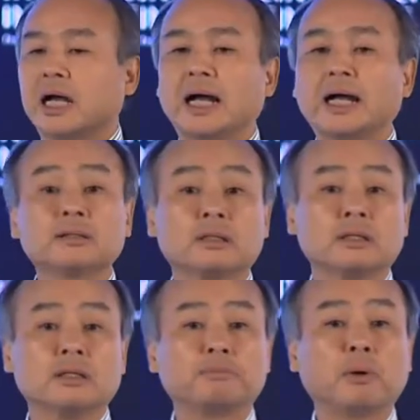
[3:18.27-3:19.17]

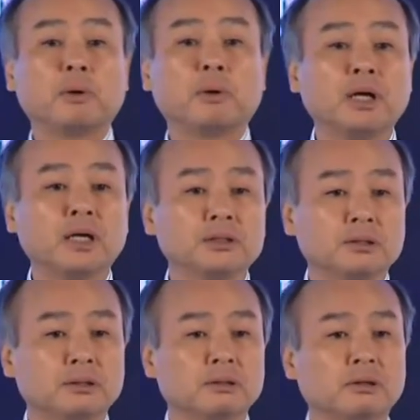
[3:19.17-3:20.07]
actually
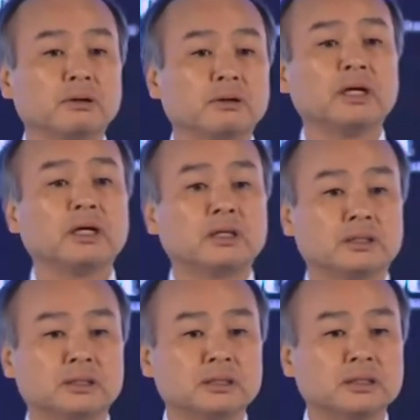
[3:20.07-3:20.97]
population on the
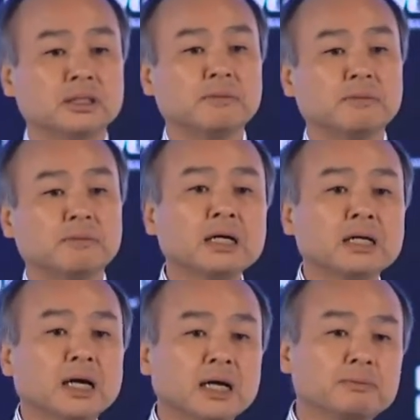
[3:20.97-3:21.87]
earth, the
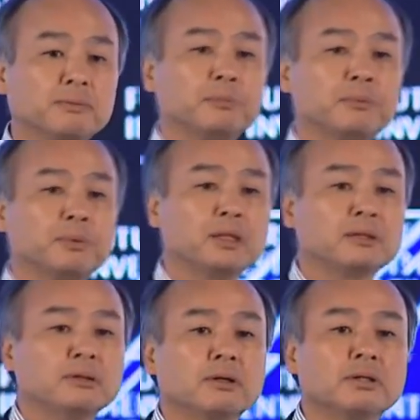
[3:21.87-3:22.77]
mankind
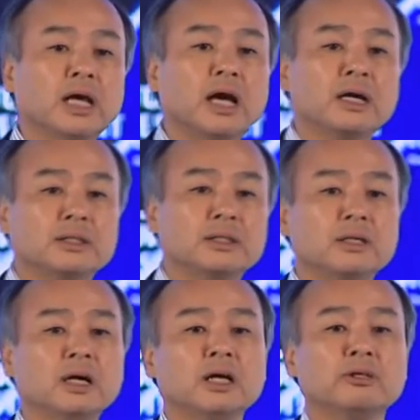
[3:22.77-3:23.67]
population on the earth
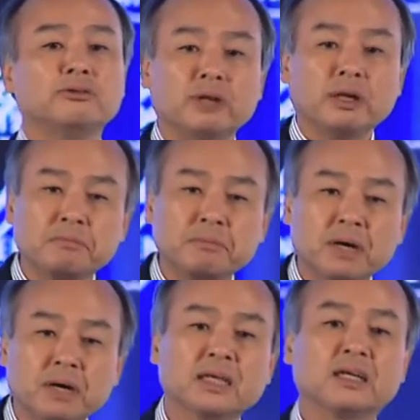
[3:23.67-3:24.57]

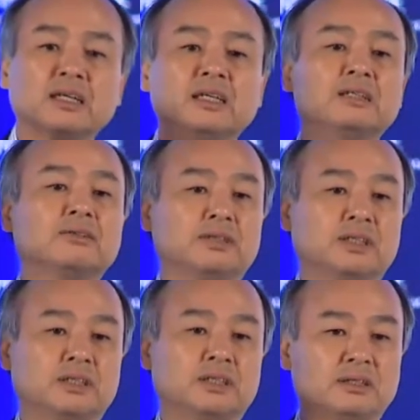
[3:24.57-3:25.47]
dramatically
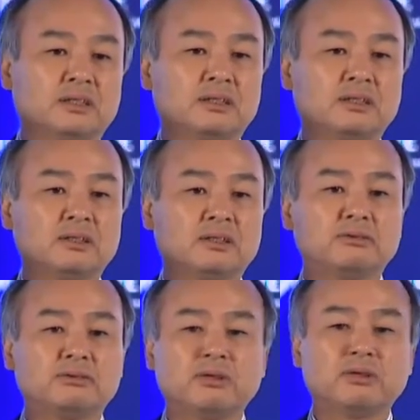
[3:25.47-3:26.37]
increased,
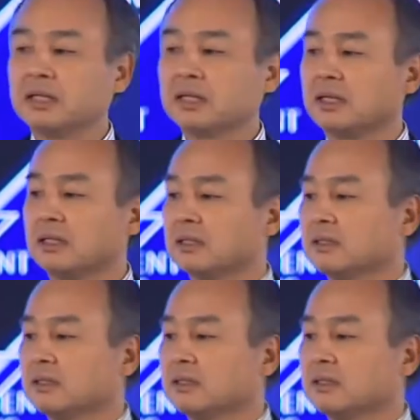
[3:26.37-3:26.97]
dramatically.